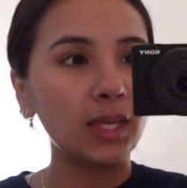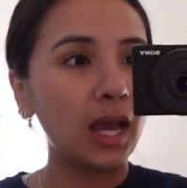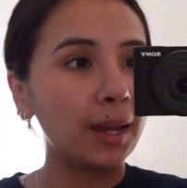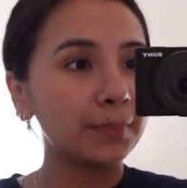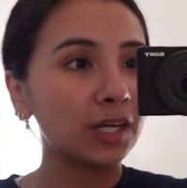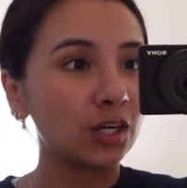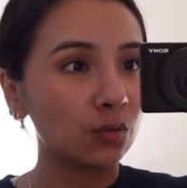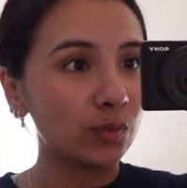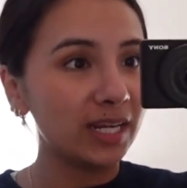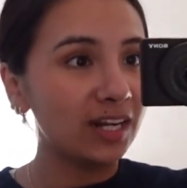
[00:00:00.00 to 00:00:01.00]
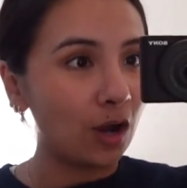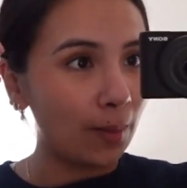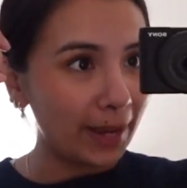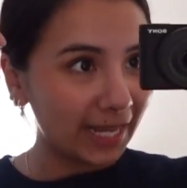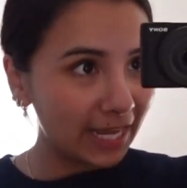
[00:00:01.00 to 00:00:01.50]
I'm gonna read on
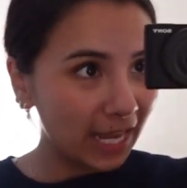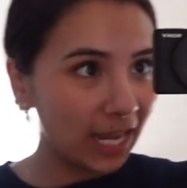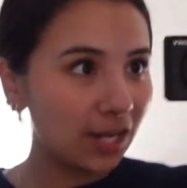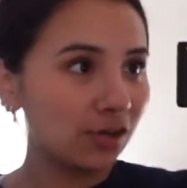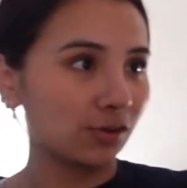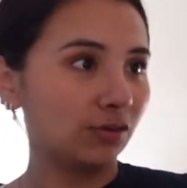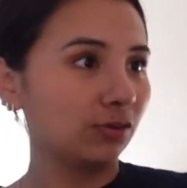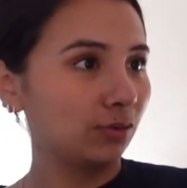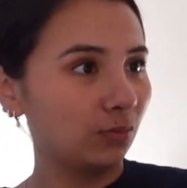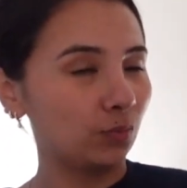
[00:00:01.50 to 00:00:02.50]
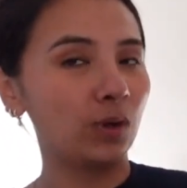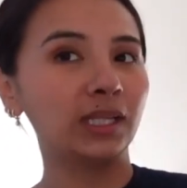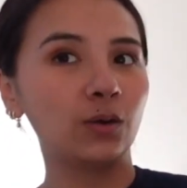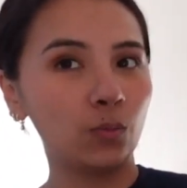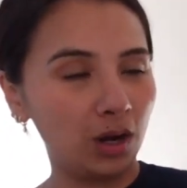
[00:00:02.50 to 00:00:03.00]
my Kindle while
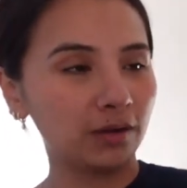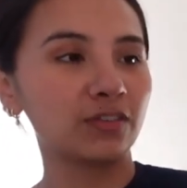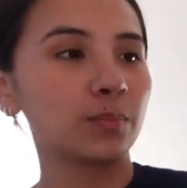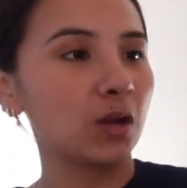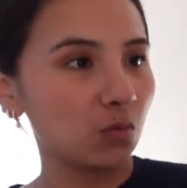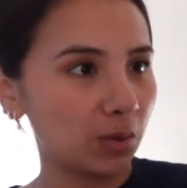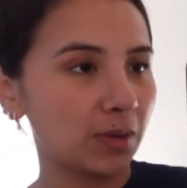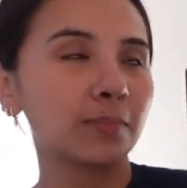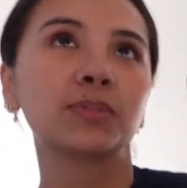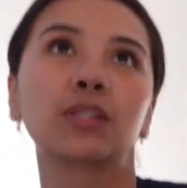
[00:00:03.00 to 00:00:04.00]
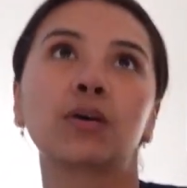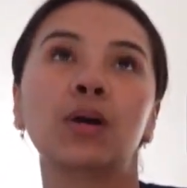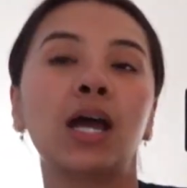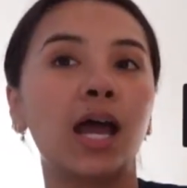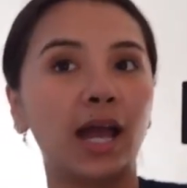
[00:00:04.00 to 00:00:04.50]
I walk for my warm up so
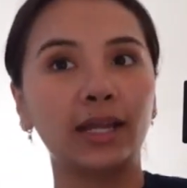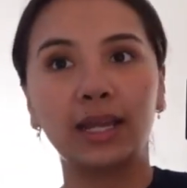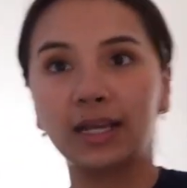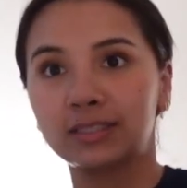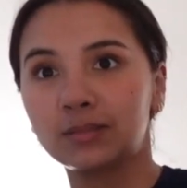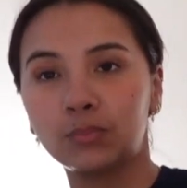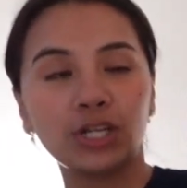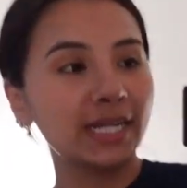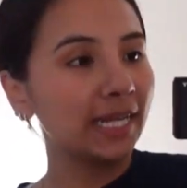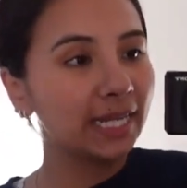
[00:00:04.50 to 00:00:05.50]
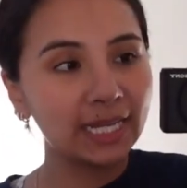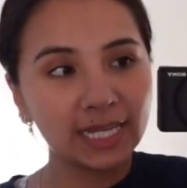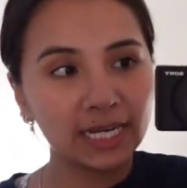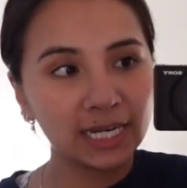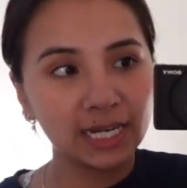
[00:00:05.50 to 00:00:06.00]
I can get some reading
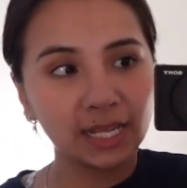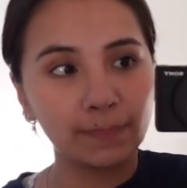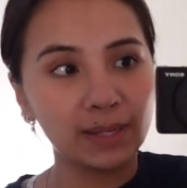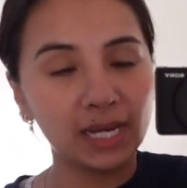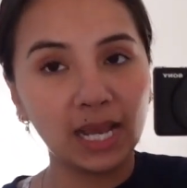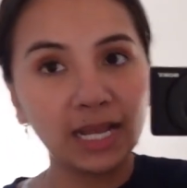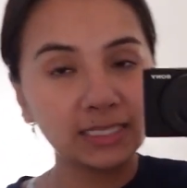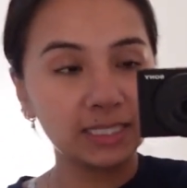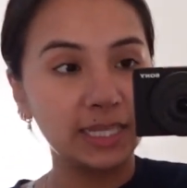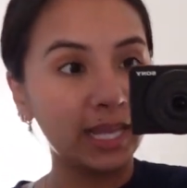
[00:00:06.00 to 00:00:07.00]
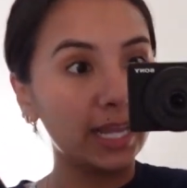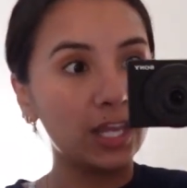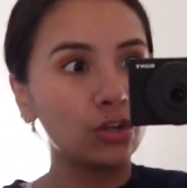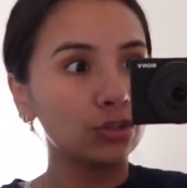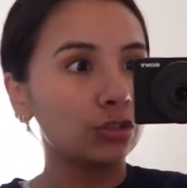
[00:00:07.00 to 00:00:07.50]
in. It could be nice and like a
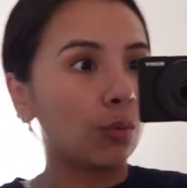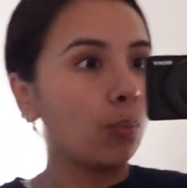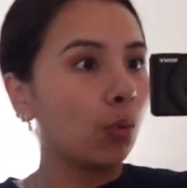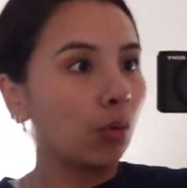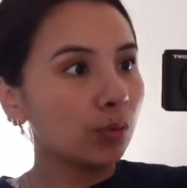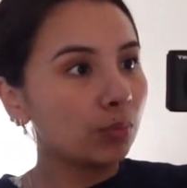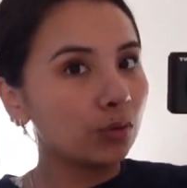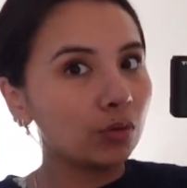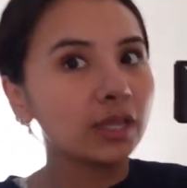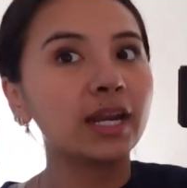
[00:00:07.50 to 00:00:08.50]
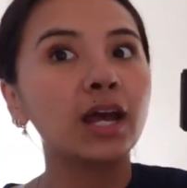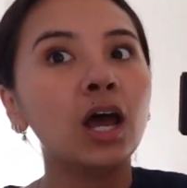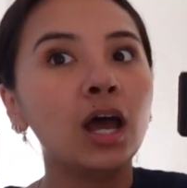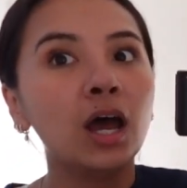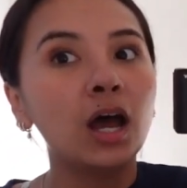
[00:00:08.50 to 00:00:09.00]
Kindle so portable and
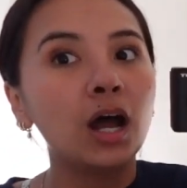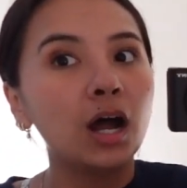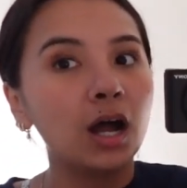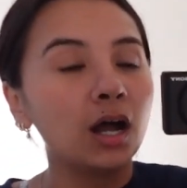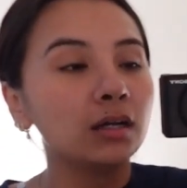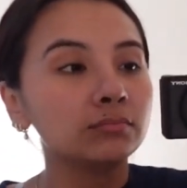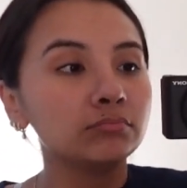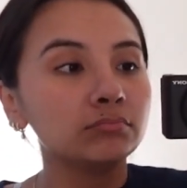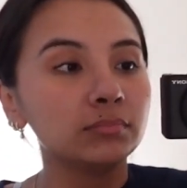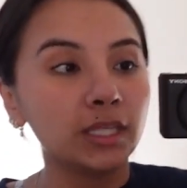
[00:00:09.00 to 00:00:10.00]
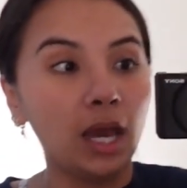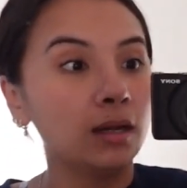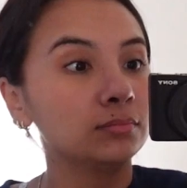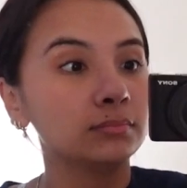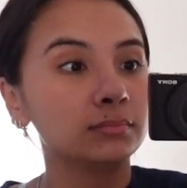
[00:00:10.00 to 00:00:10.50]
yeah,
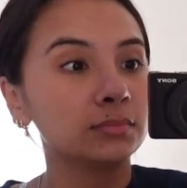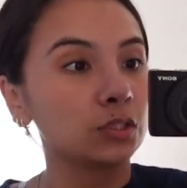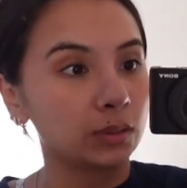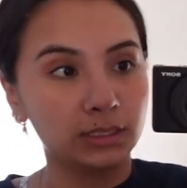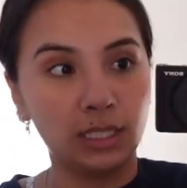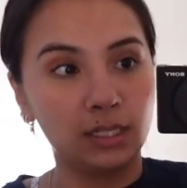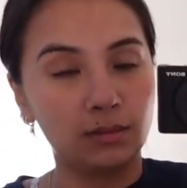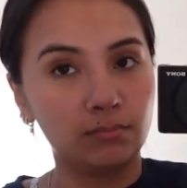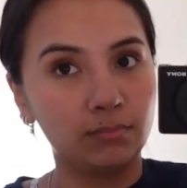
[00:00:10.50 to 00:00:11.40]
so excited.